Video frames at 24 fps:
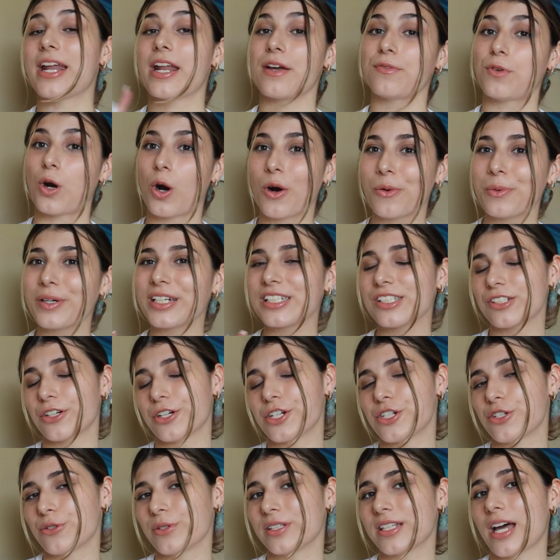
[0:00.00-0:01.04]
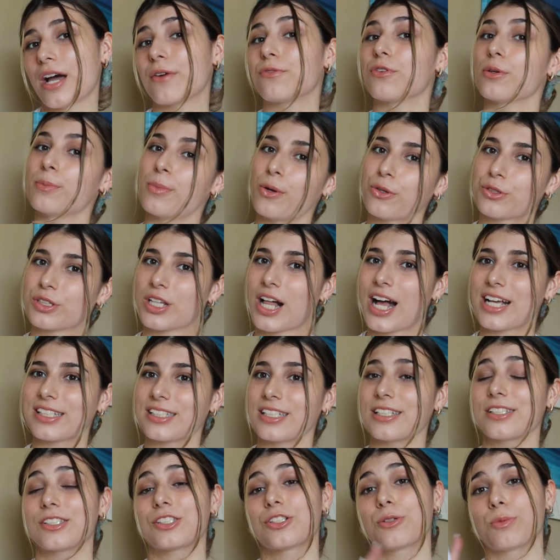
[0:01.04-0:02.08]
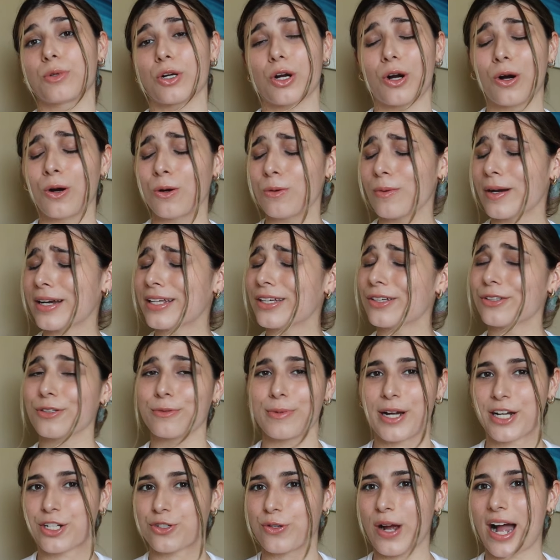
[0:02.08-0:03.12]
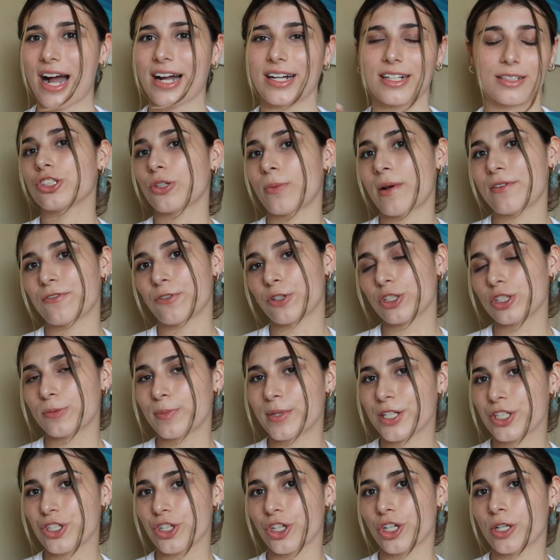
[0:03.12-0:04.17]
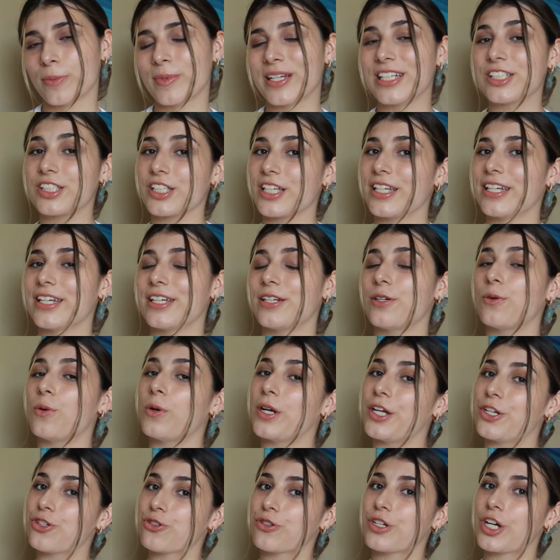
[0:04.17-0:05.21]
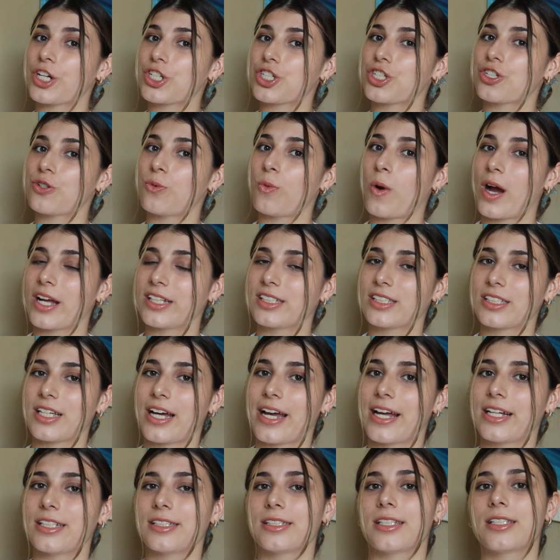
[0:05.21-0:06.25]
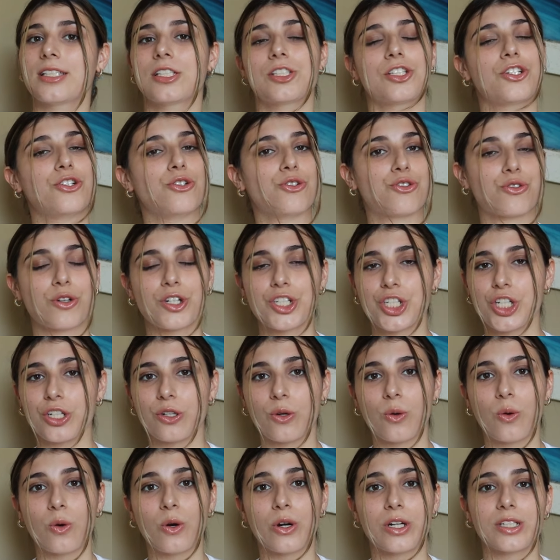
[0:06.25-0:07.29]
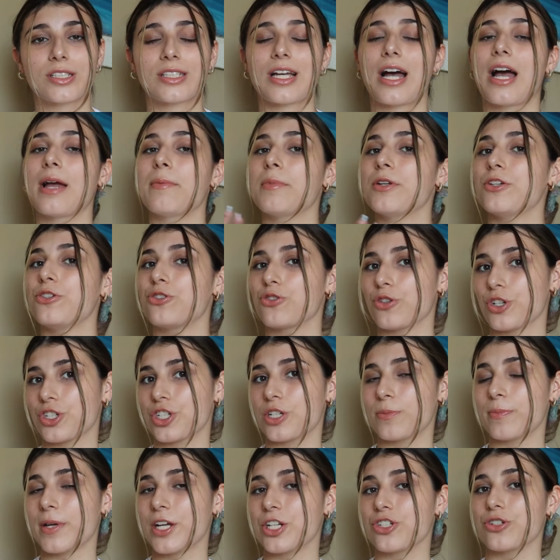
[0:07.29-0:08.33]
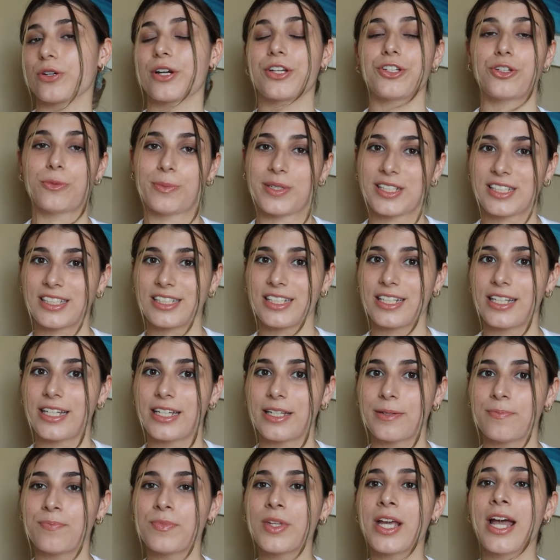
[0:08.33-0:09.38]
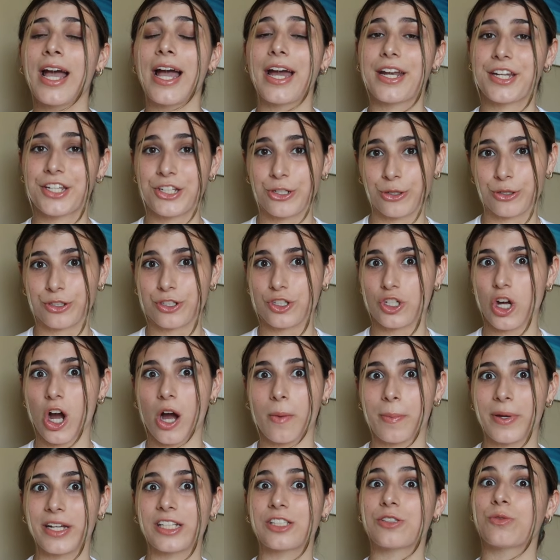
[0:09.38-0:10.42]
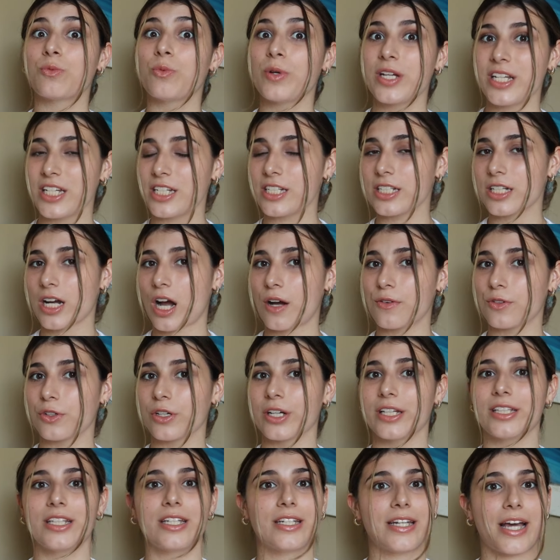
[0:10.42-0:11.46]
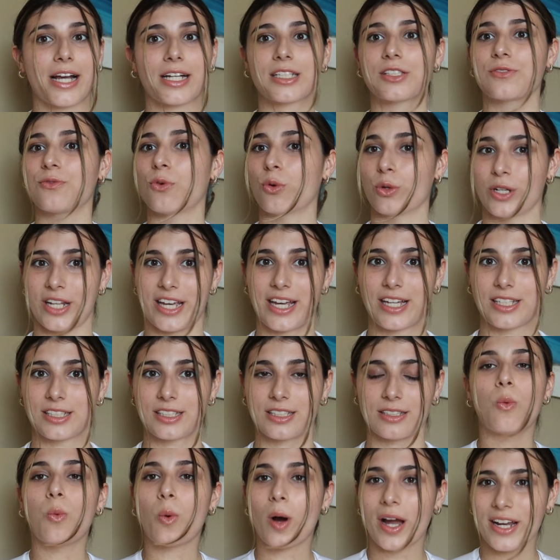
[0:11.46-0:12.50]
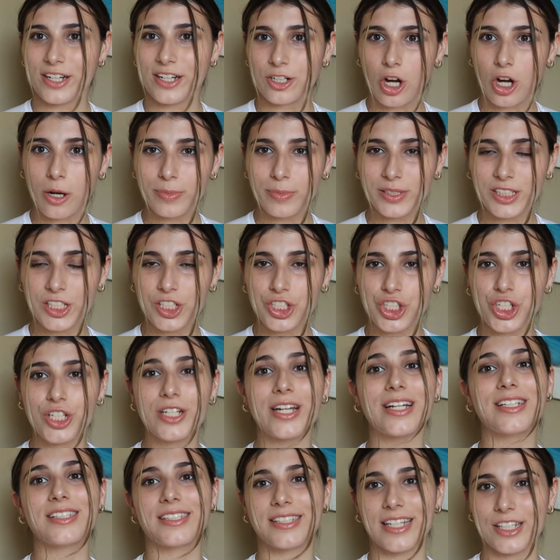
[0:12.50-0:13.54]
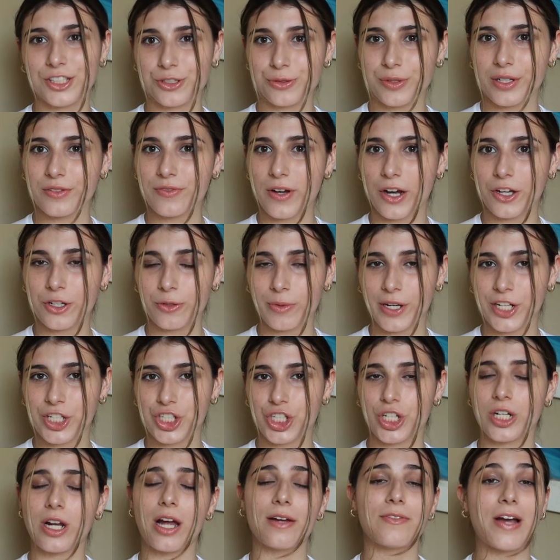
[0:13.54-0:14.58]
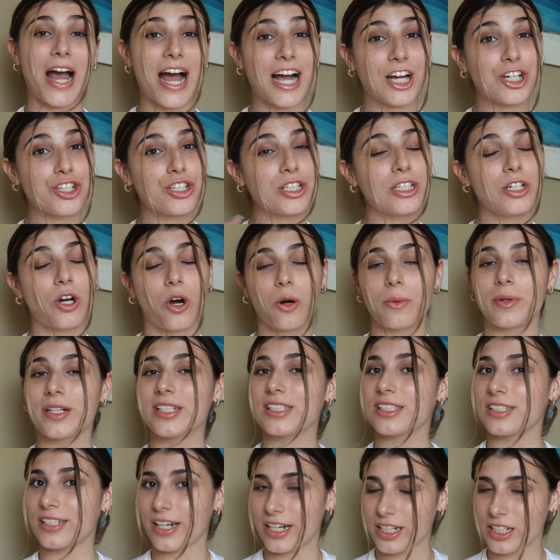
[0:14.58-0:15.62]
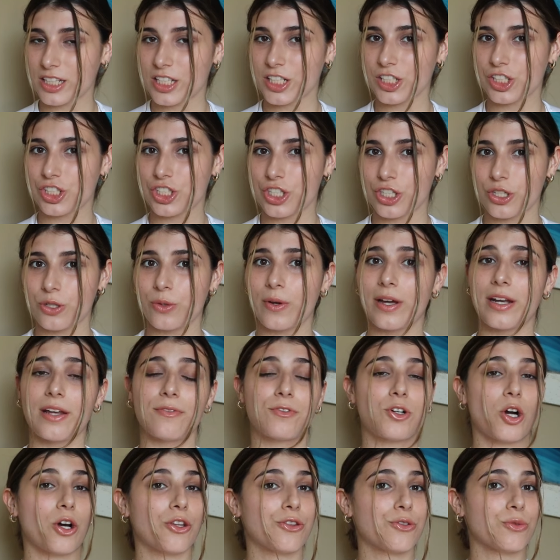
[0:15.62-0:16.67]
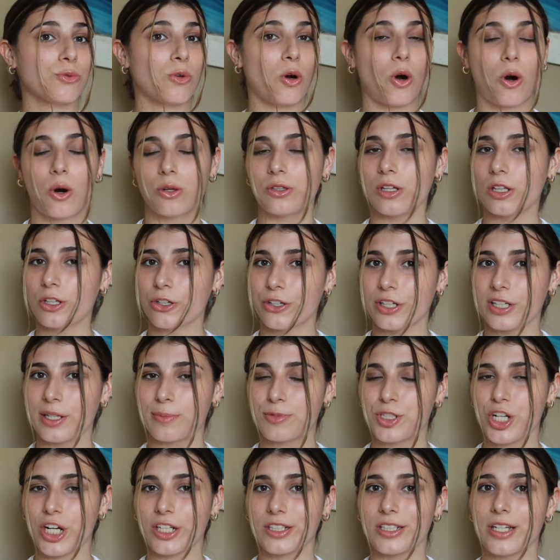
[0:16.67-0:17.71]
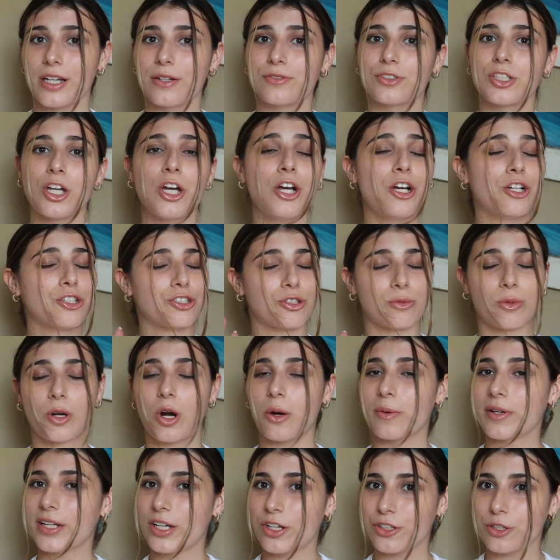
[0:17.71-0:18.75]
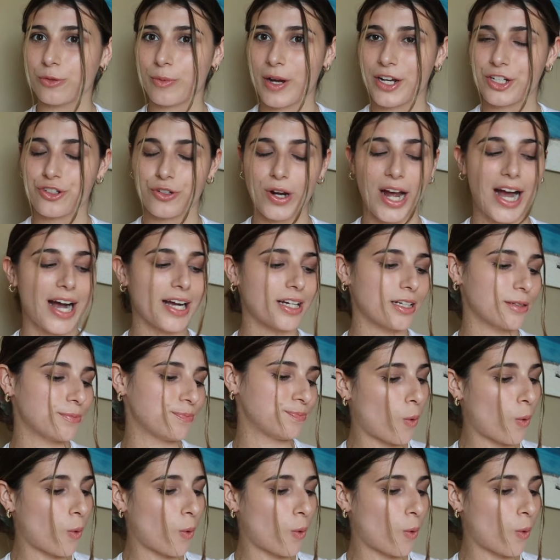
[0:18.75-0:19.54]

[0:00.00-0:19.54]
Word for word: And I've already started doing that for both classes. So we're already on the right track. So my first midterm is in Introduction to Wine Science. This is a nutrition course. I'm a nutrition major at UBC. And here are the topics we need to cover in the next four days. Wine composition and sensory evaluation. I've actually already studied these two and I've gone through all the learning objectives. So we're already on the right track.